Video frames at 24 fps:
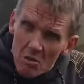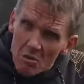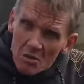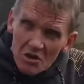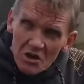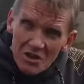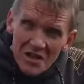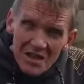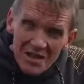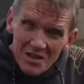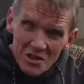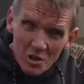as
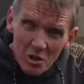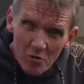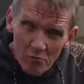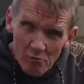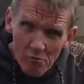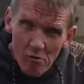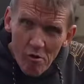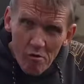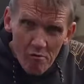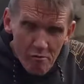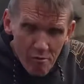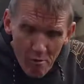an instant
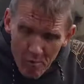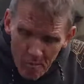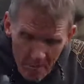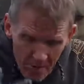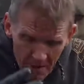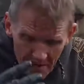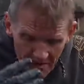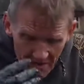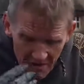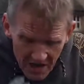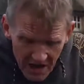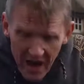roof
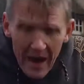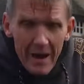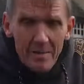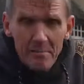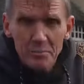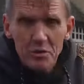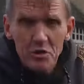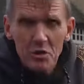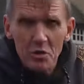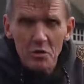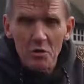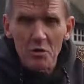repair, it's
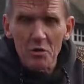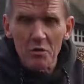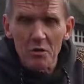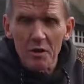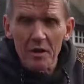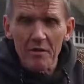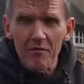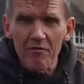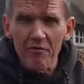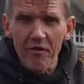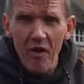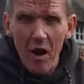
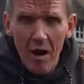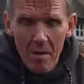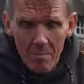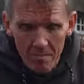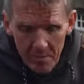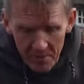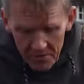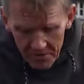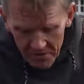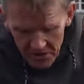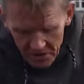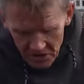absolutely fine,
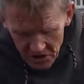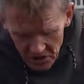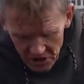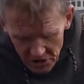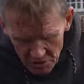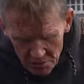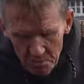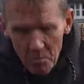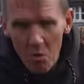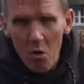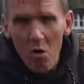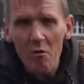but this
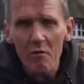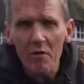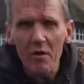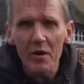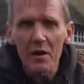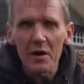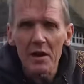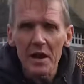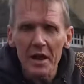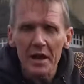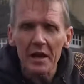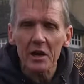is more of a
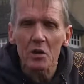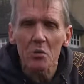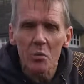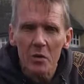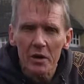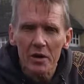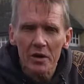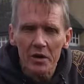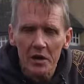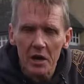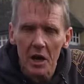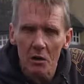
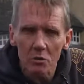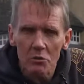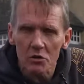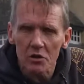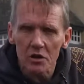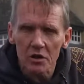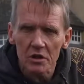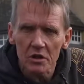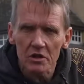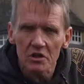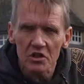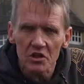liquid
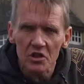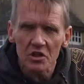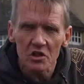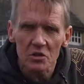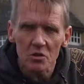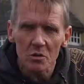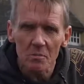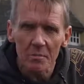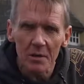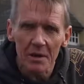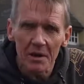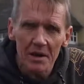coating
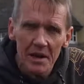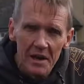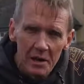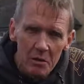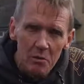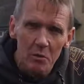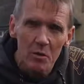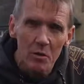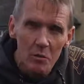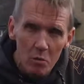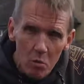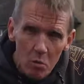system, a
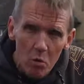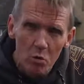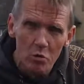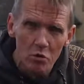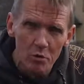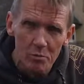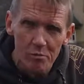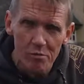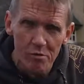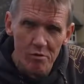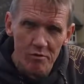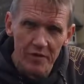liquid
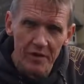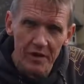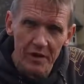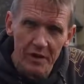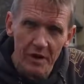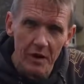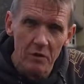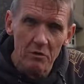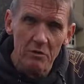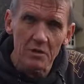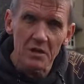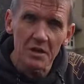waterproofing
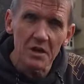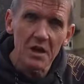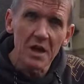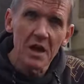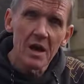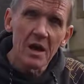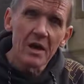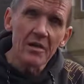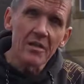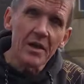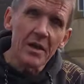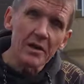coating
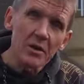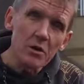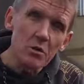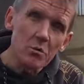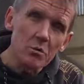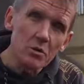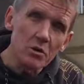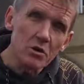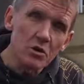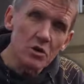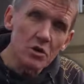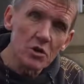that you
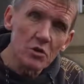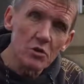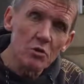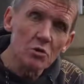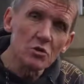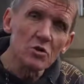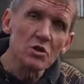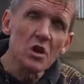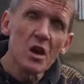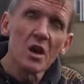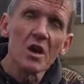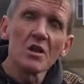would
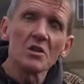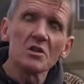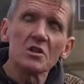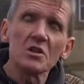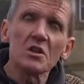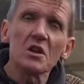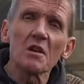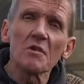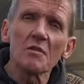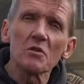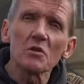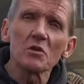use to
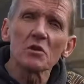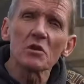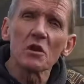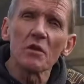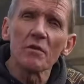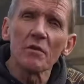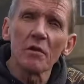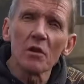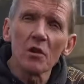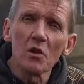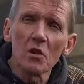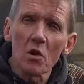give
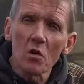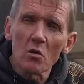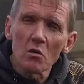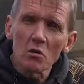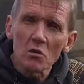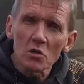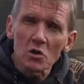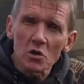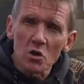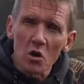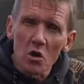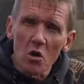yourself a
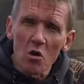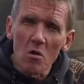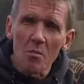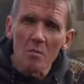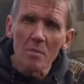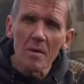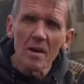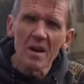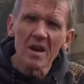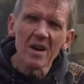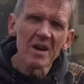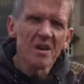long-term,
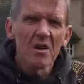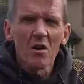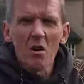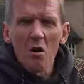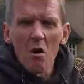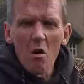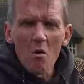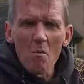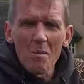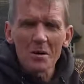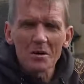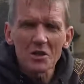
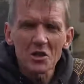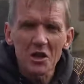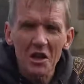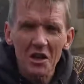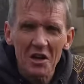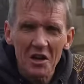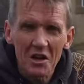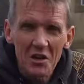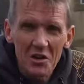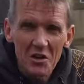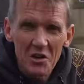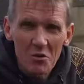almost
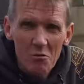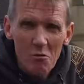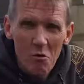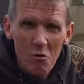like a new